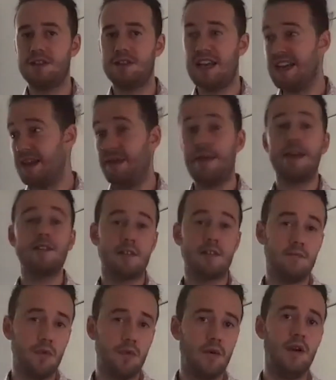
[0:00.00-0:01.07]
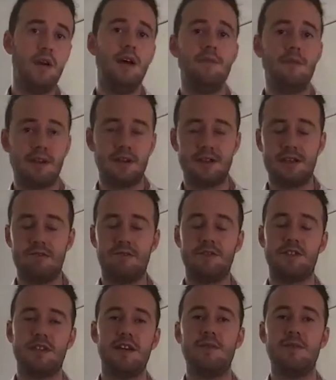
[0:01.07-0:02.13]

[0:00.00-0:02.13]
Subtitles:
Z, and then some more because they're on site,